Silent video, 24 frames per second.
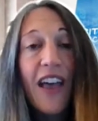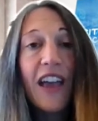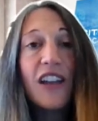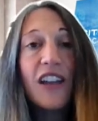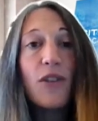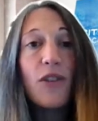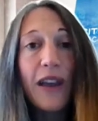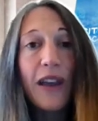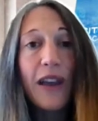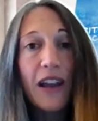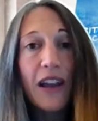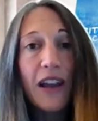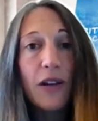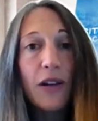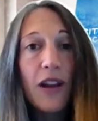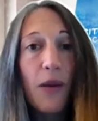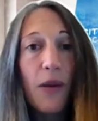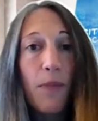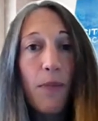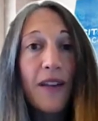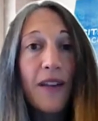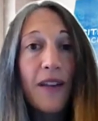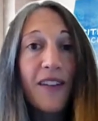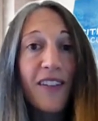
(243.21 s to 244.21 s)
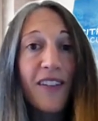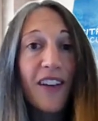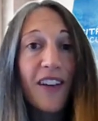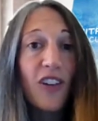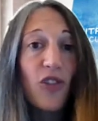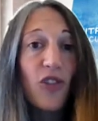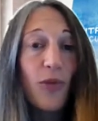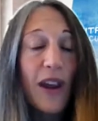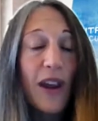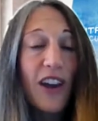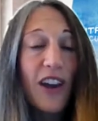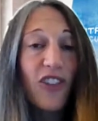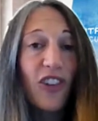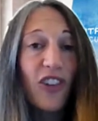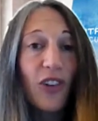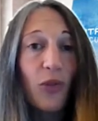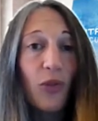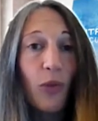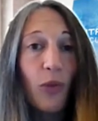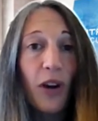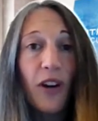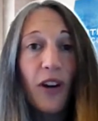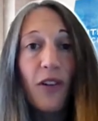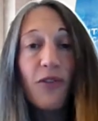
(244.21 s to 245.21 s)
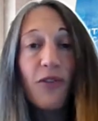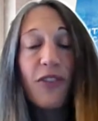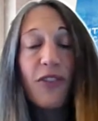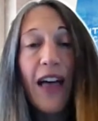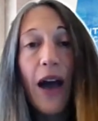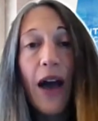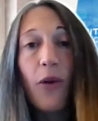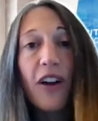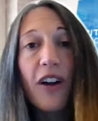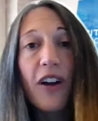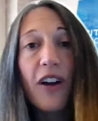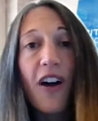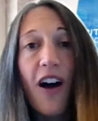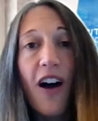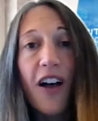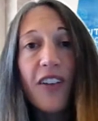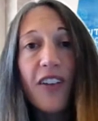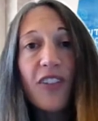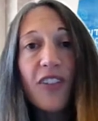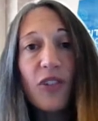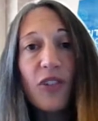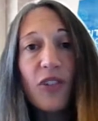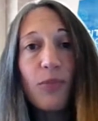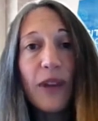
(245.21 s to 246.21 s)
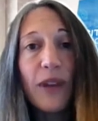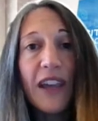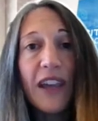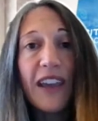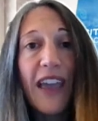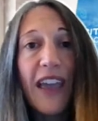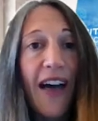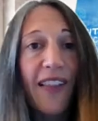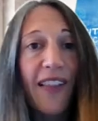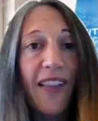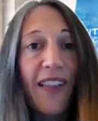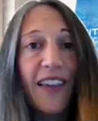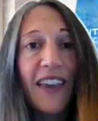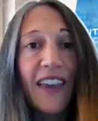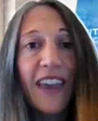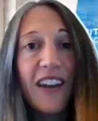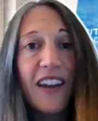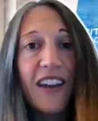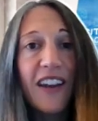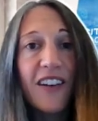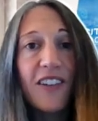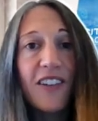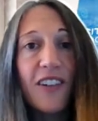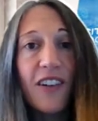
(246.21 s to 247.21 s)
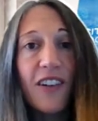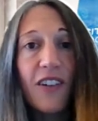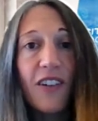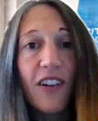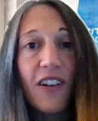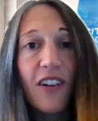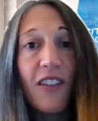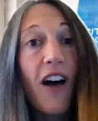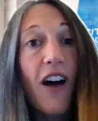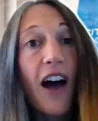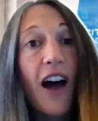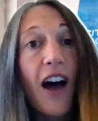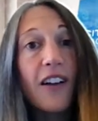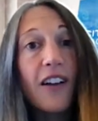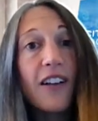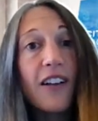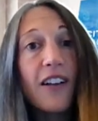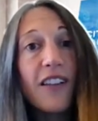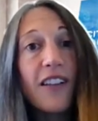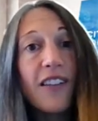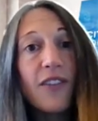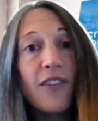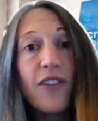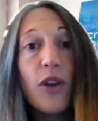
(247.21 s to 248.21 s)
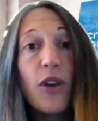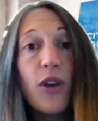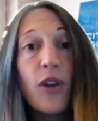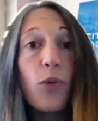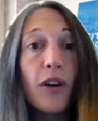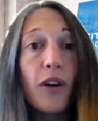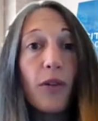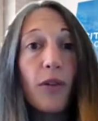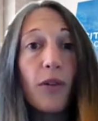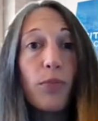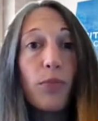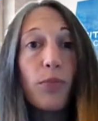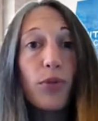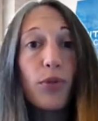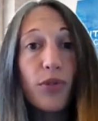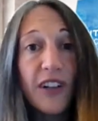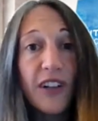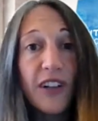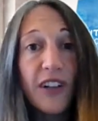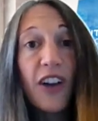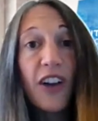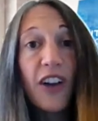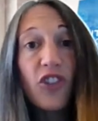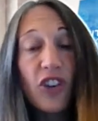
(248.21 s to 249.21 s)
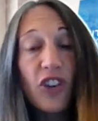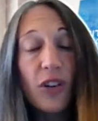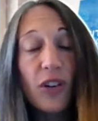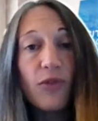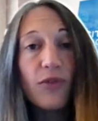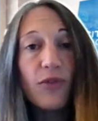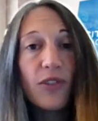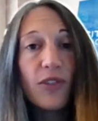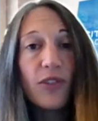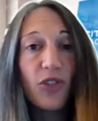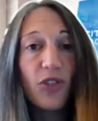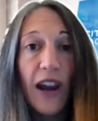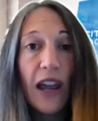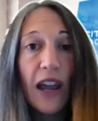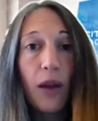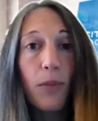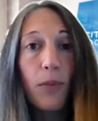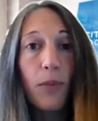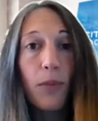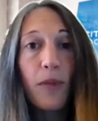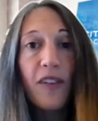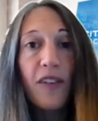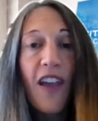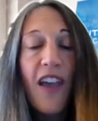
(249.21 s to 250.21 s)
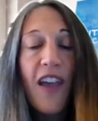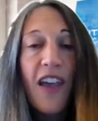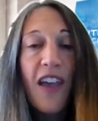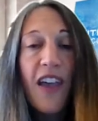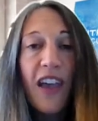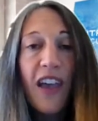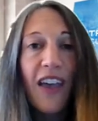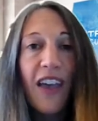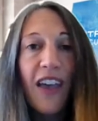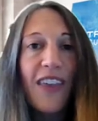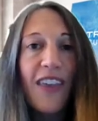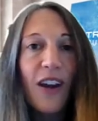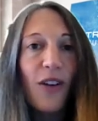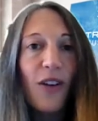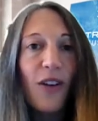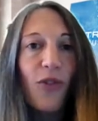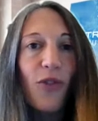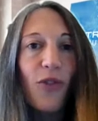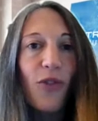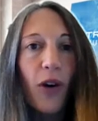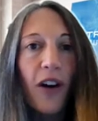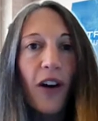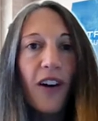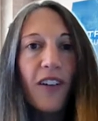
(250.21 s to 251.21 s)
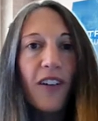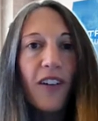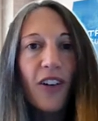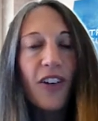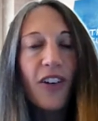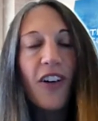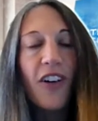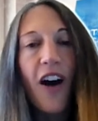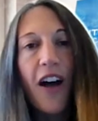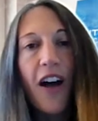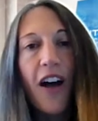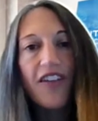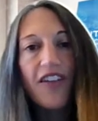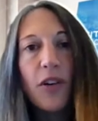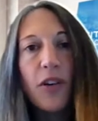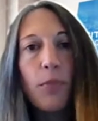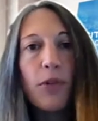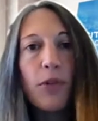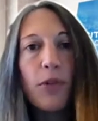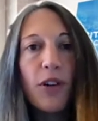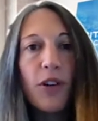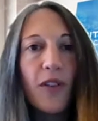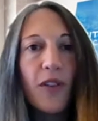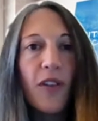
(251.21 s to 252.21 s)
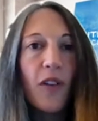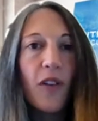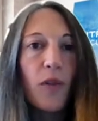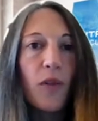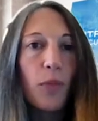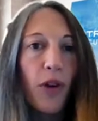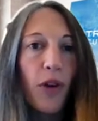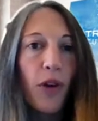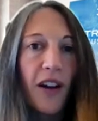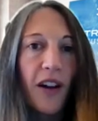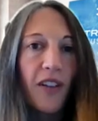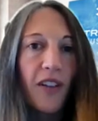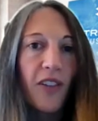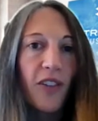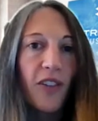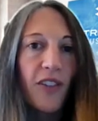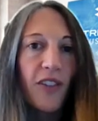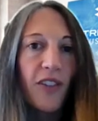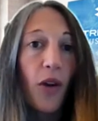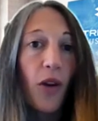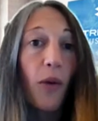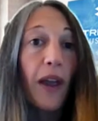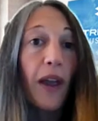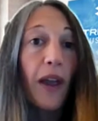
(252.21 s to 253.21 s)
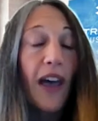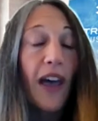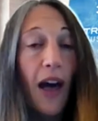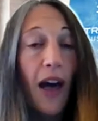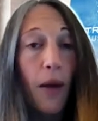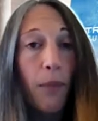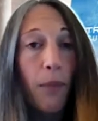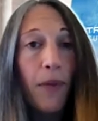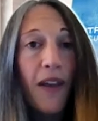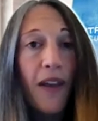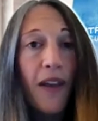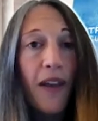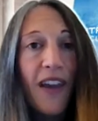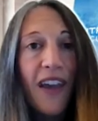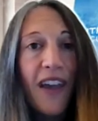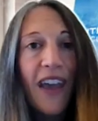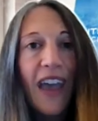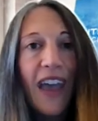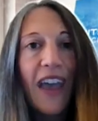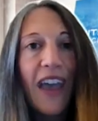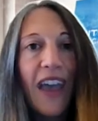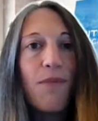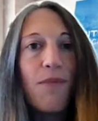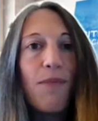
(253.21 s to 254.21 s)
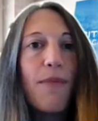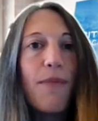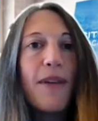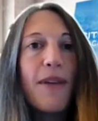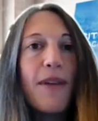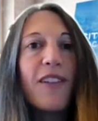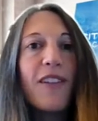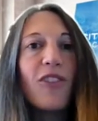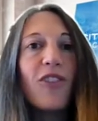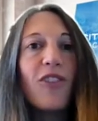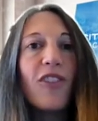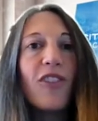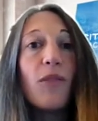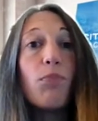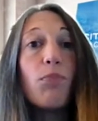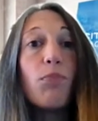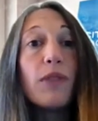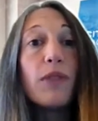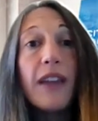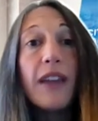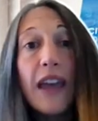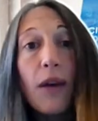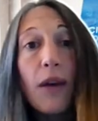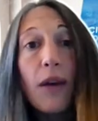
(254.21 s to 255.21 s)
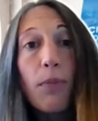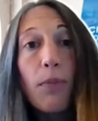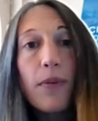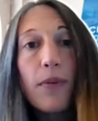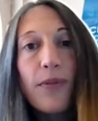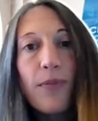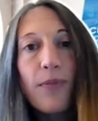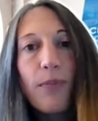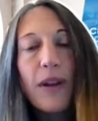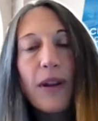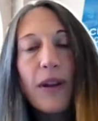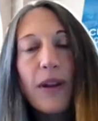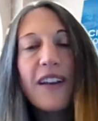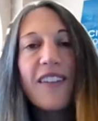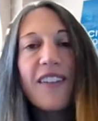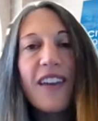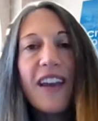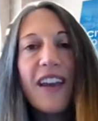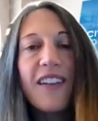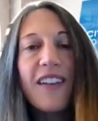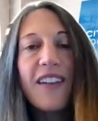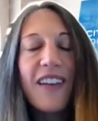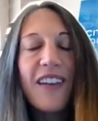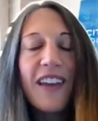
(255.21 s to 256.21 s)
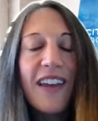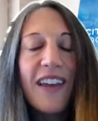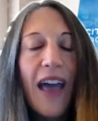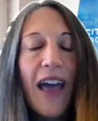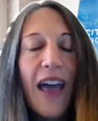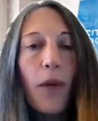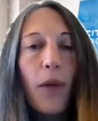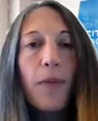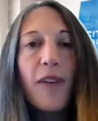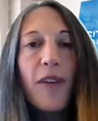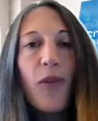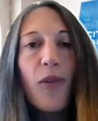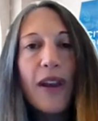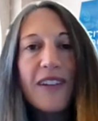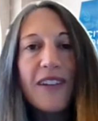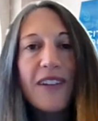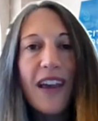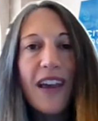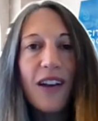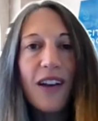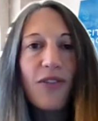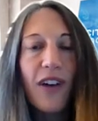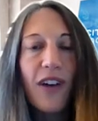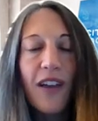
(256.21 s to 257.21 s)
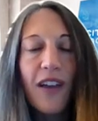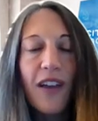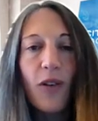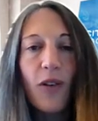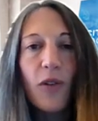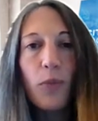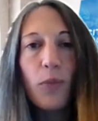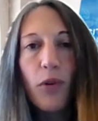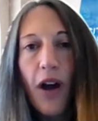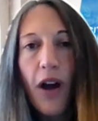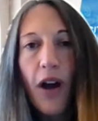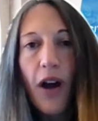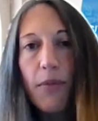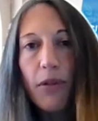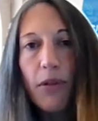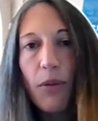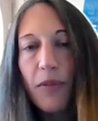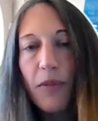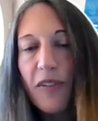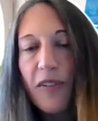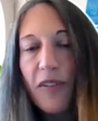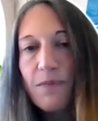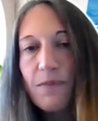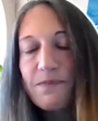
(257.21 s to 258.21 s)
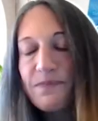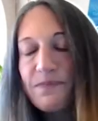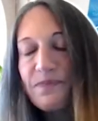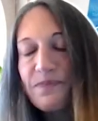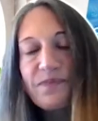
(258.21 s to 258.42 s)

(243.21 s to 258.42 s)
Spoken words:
And you might end up in a situation where your flower costs are being allocated to a lot fewer production grams, and therefore your cost to produce those products is going up. And maybe it's just a blip, but it helps you identify those problems.